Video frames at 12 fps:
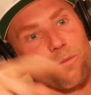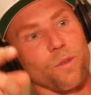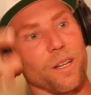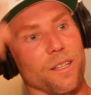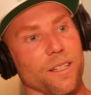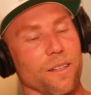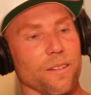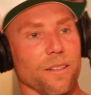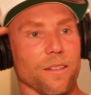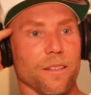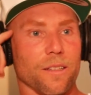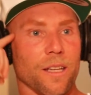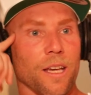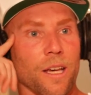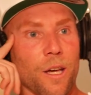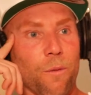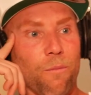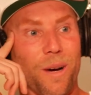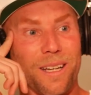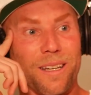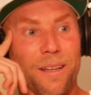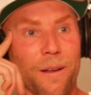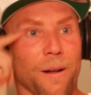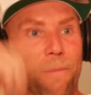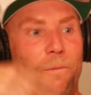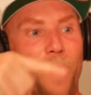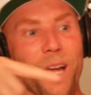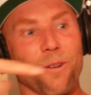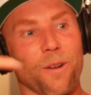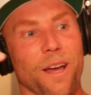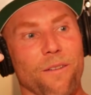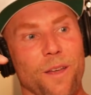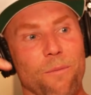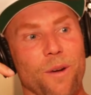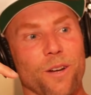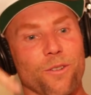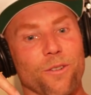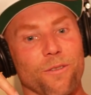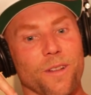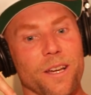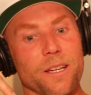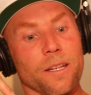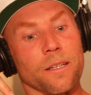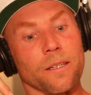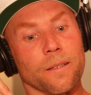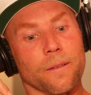we break it down like this. But I don't have that pressure of like,